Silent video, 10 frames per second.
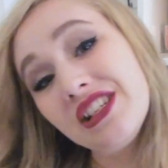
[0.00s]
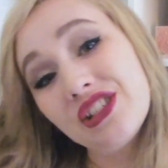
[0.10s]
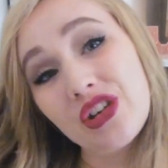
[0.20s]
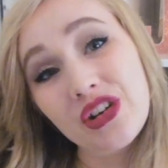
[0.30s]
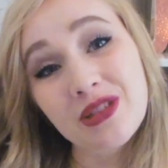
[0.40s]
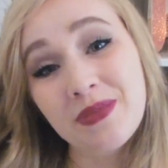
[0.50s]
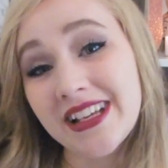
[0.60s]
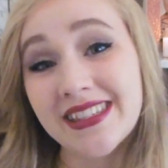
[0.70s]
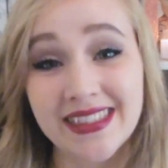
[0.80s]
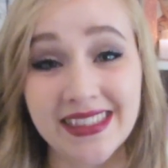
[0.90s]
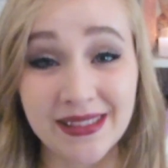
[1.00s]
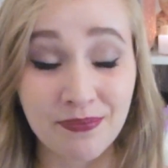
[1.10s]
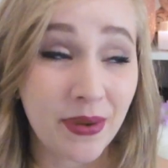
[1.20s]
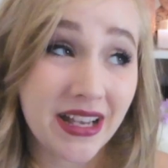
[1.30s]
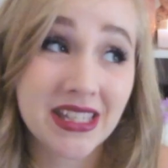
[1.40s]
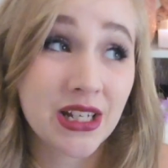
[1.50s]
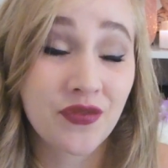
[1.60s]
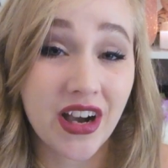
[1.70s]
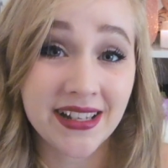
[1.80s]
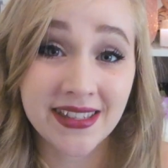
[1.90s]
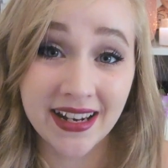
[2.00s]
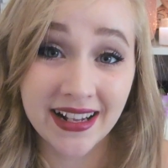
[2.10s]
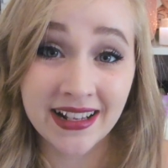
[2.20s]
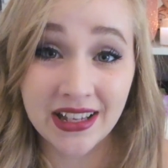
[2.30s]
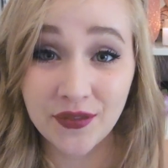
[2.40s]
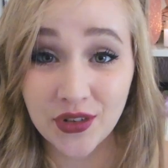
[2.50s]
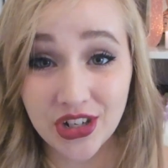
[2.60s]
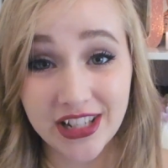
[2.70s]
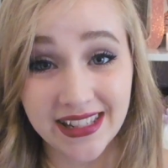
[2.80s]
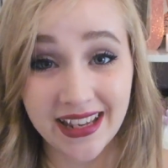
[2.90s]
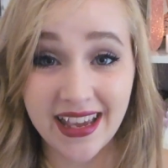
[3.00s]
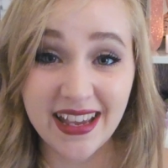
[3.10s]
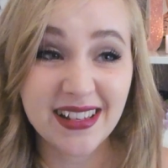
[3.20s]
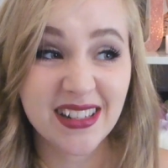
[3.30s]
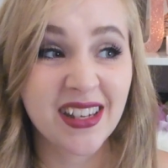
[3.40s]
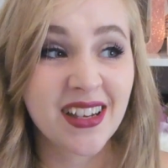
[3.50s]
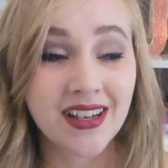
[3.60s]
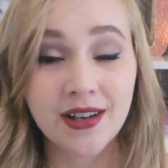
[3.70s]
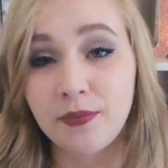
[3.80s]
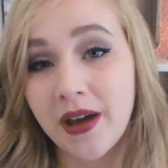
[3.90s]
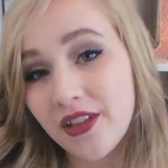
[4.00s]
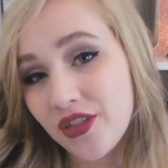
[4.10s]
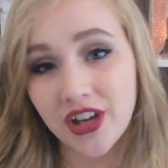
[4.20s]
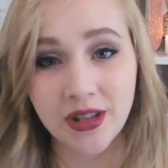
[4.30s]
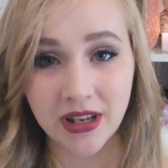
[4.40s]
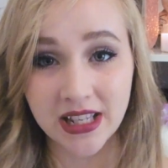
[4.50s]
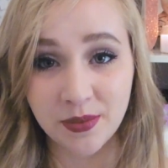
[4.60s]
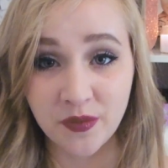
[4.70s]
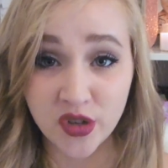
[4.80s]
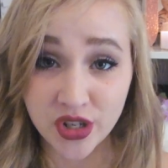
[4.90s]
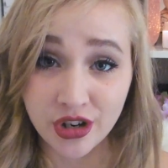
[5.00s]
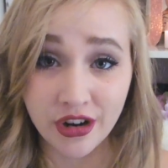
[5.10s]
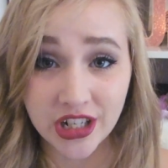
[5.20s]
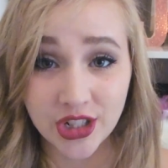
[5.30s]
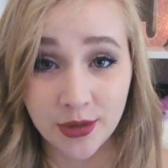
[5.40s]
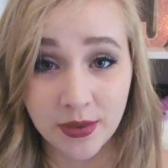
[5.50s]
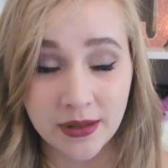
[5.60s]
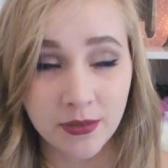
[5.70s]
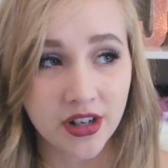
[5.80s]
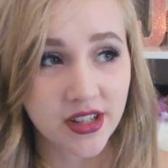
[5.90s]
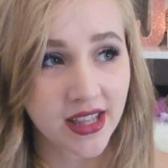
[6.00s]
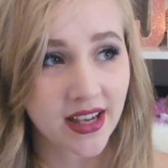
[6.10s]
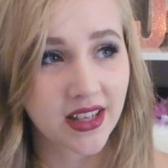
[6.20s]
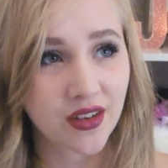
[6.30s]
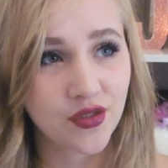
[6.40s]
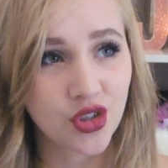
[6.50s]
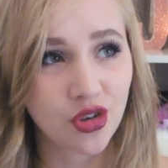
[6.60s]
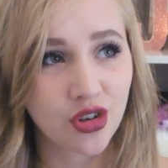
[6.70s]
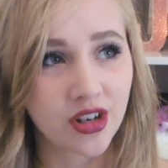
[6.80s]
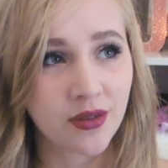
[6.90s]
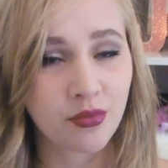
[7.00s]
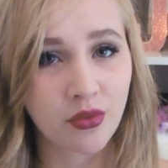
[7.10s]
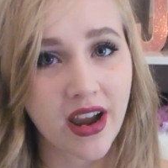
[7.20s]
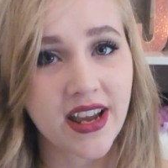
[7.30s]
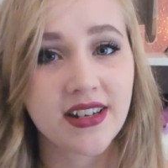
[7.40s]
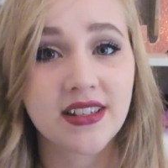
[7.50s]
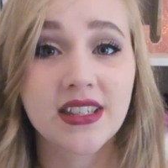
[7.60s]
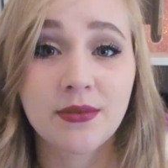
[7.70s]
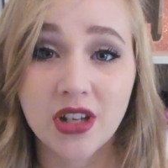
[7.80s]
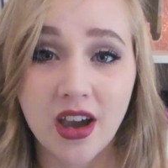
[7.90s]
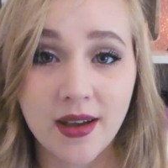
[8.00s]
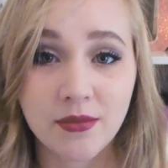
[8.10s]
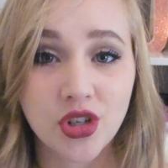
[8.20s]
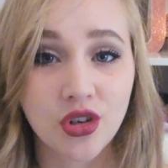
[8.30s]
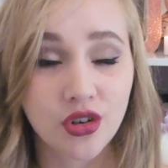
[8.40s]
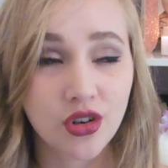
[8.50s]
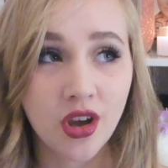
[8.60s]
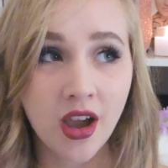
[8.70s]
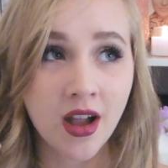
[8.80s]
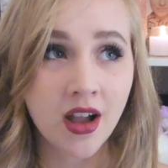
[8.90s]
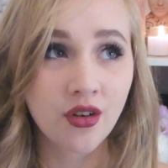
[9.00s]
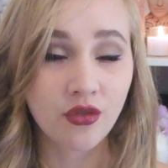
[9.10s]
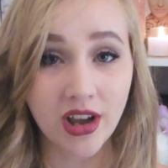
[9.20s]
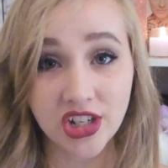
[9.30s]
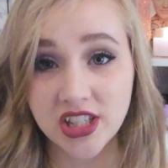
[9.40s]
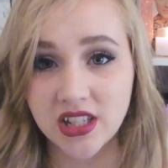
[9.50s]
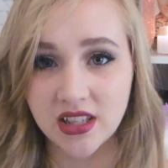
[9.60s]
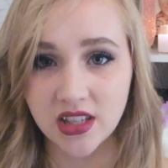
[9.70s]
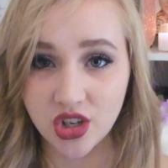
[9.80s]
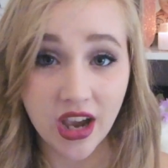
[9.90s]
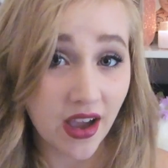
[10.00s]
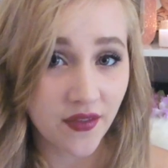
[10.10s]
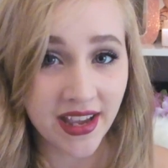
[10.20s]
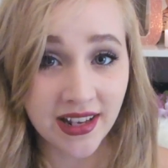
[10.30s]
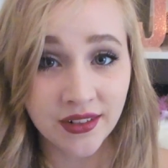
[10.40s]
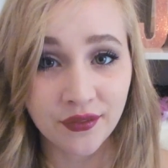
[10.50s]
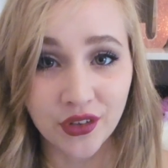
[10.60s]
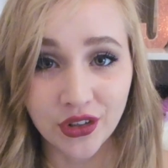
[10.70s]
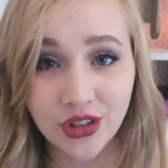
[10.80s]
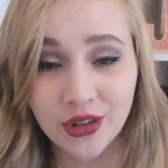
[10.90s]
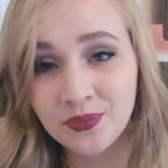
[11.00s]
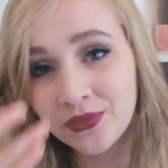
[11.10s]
So the best advice that I can give you is to eat about 30 minutes before you're going shopping, because that gives your brain some time to register that you have eaten food.